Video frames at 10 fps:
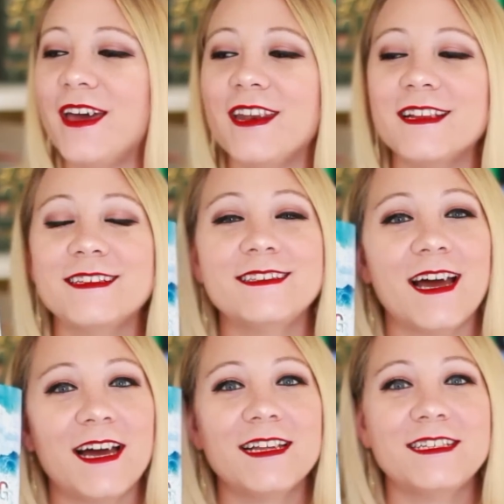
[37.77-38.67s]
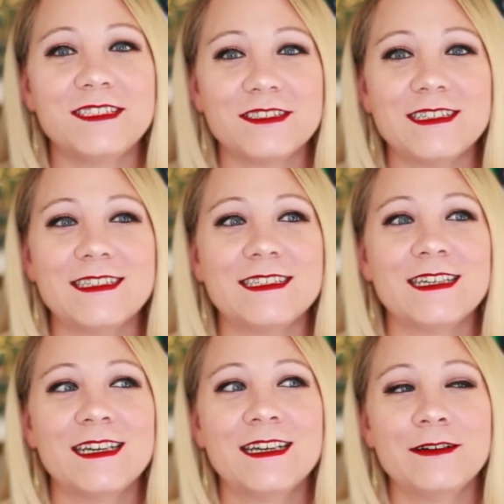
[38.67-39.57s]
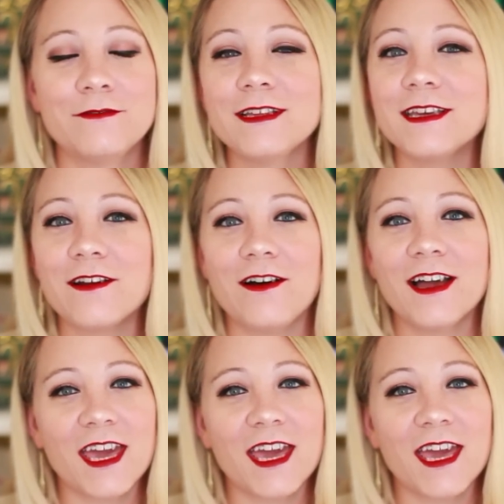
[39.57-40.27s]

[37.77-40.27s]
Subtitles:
and I did not enjoy it really at all.